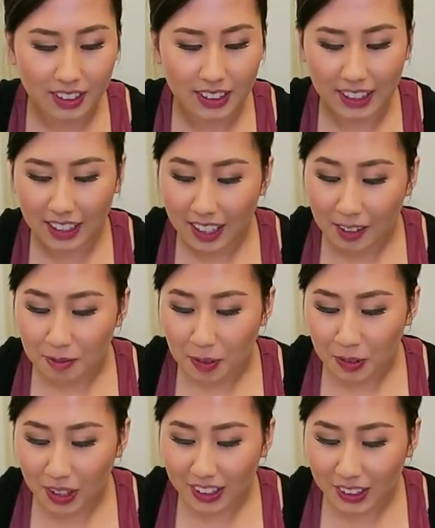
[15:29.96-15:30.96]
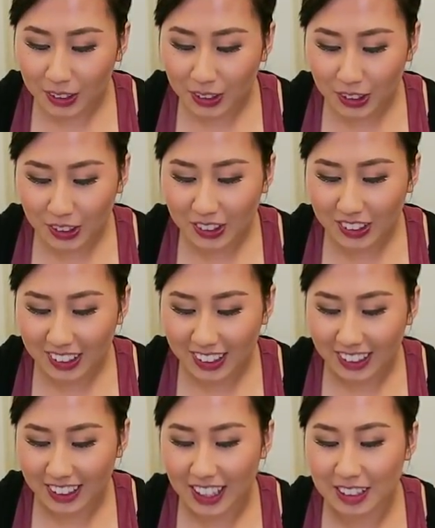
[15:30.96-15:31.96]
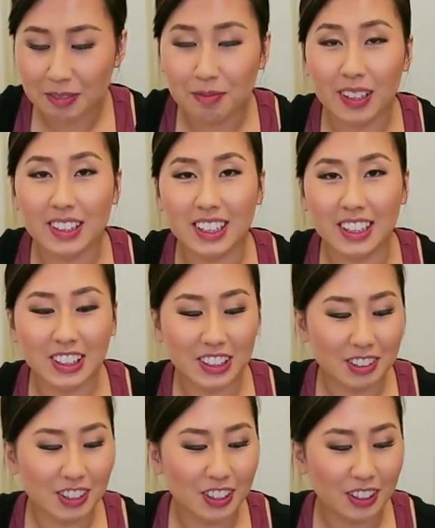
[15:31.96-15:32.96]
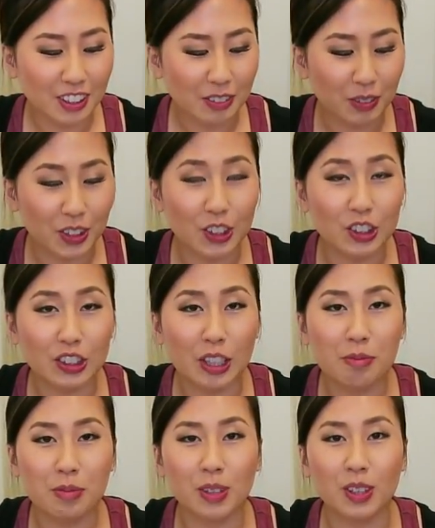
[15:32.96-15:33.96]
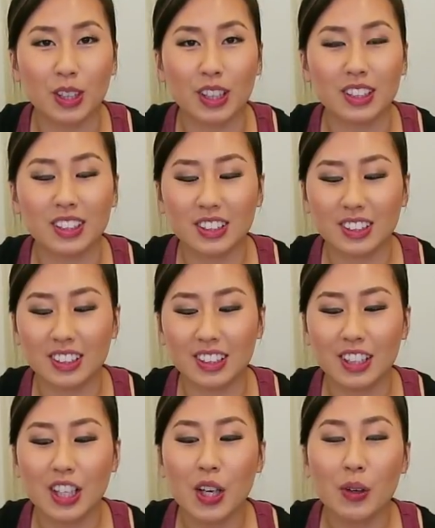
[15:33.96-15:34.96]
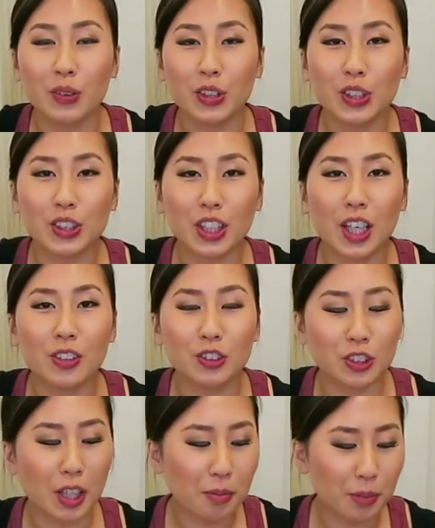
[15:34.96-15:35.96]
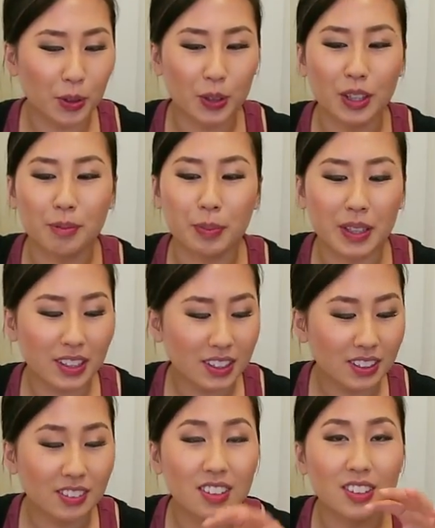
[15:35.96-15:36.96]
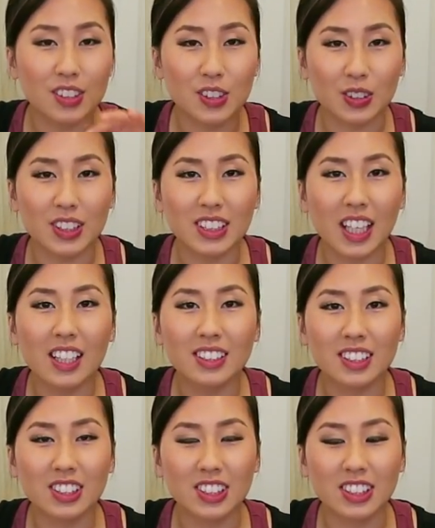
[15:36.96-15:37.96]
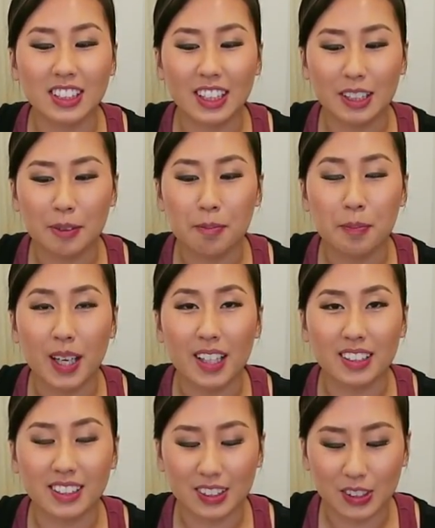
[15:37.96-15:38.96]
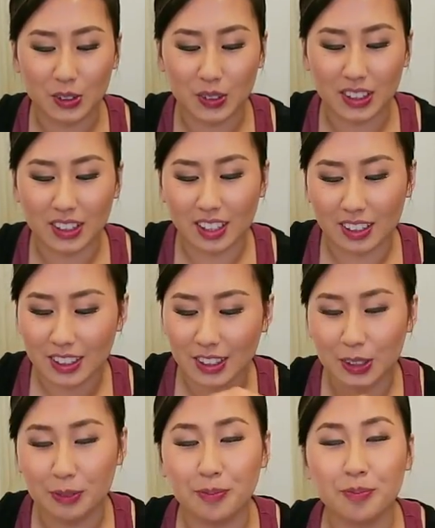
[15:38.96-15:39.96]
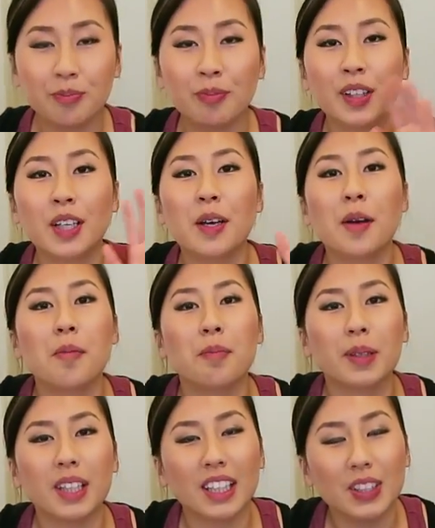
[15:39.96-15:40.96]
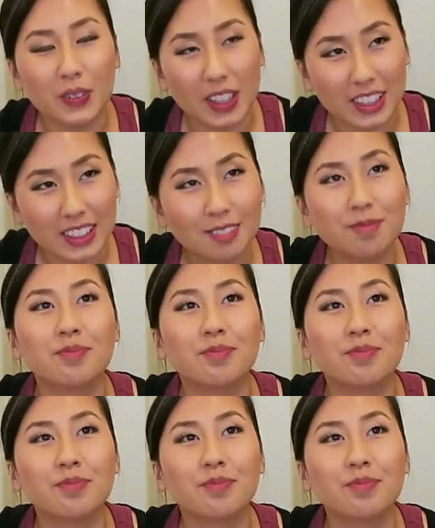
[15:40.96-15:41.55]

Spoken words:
See, remember I told you you have to pay attention when you drop your drop your piece into the soy sauce. It's just like a base in the soy sauce. But anyways,